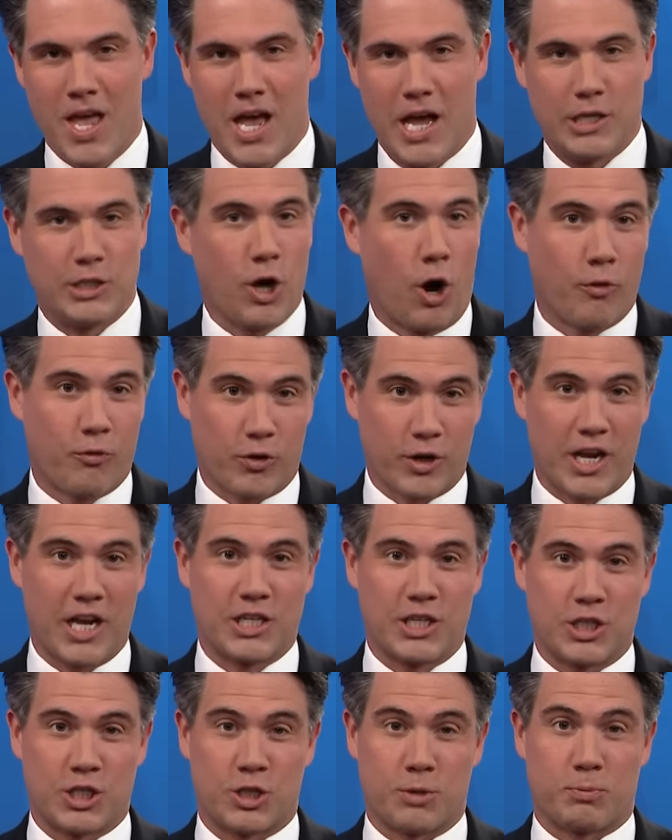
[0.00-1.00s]
And don't
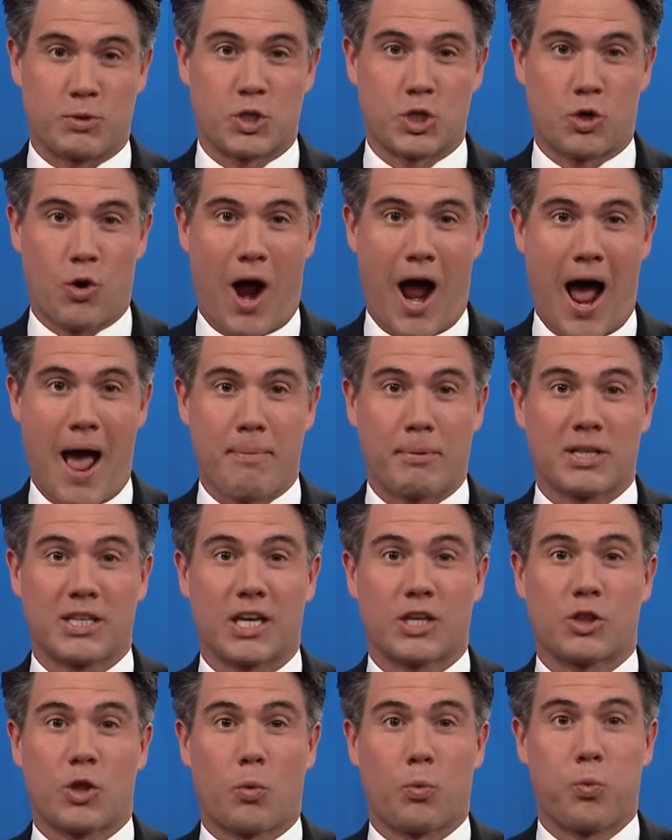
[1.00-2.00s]
forget to subscribe.
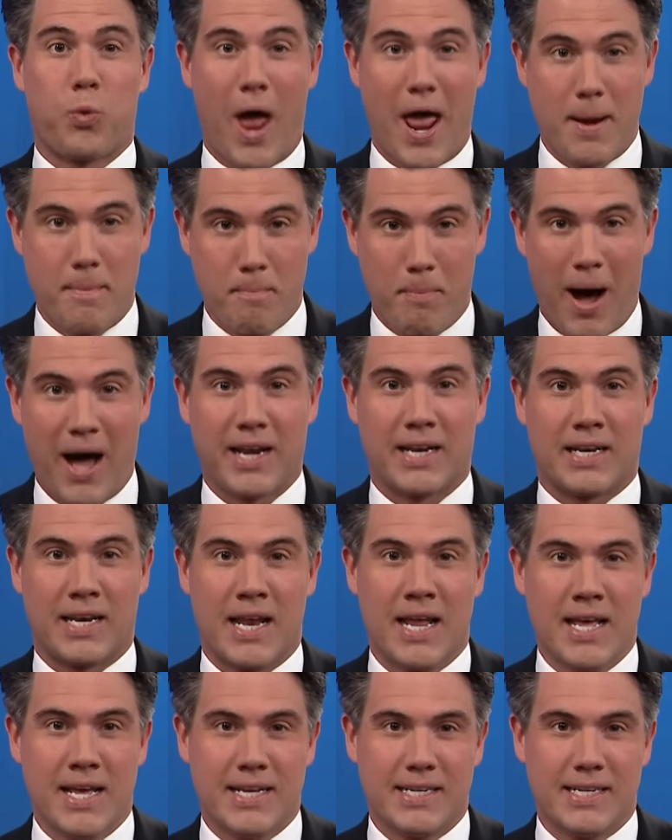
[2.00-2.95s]
Click the red button